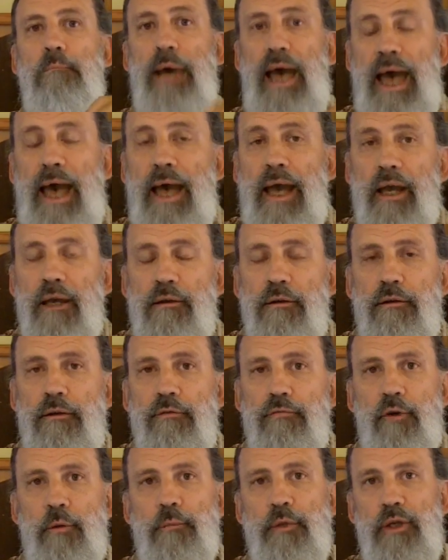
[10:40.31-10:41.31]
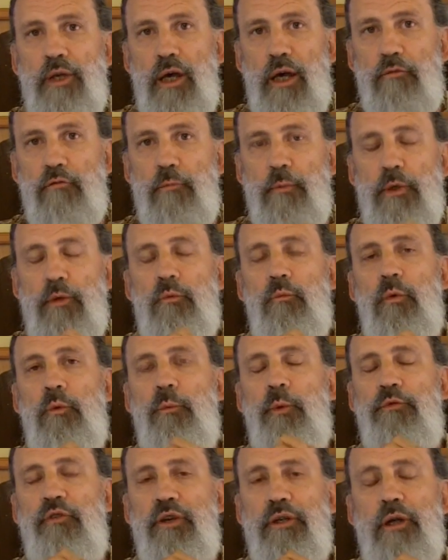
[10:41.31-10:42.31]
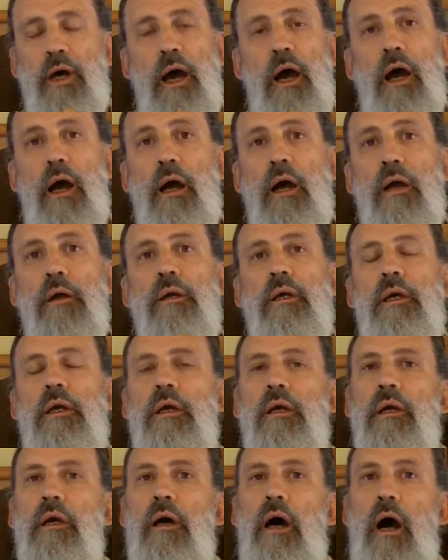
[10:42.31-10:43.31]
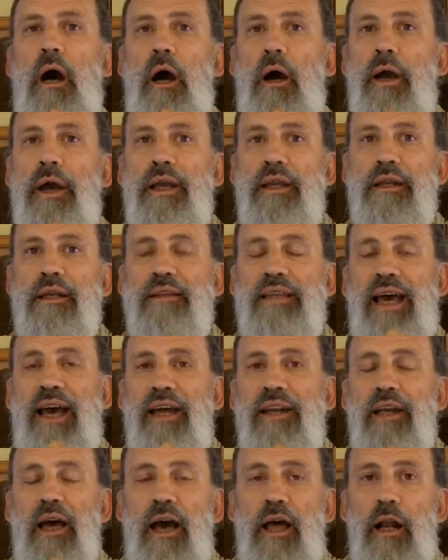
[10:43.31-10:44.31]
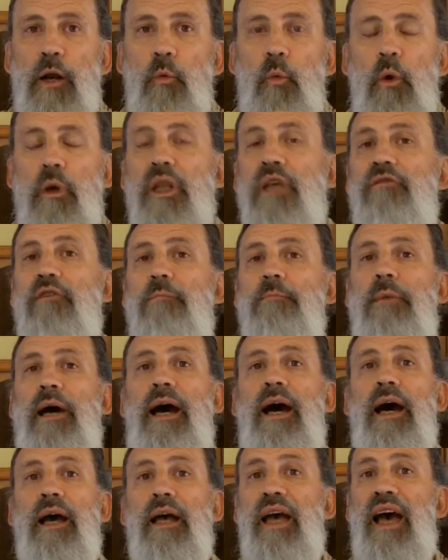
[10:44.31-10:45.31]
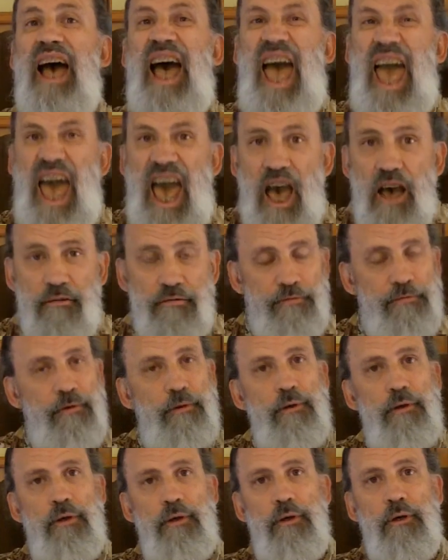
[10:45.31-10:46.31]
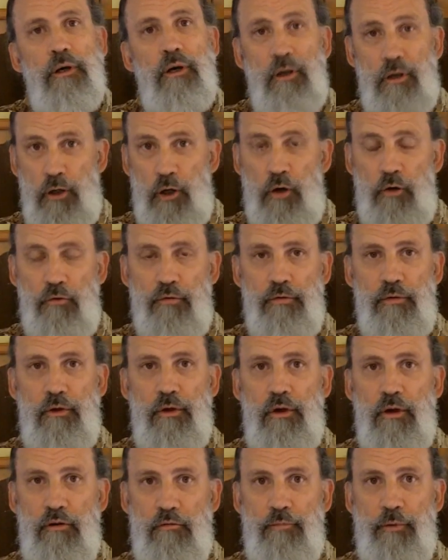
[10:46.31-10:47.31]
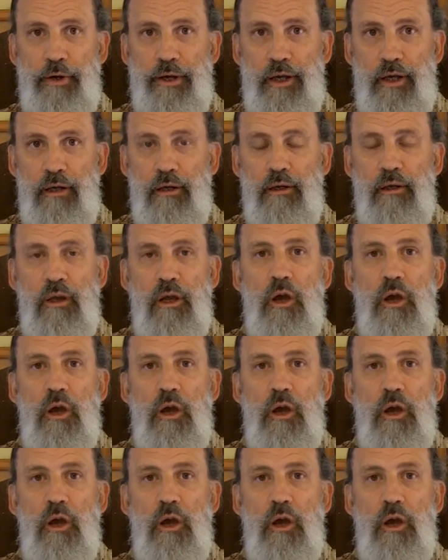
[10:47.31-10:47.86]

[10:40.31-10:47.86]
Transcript: back from the government when we retire, all right, that dollar won't even buy a half a loaf of bread.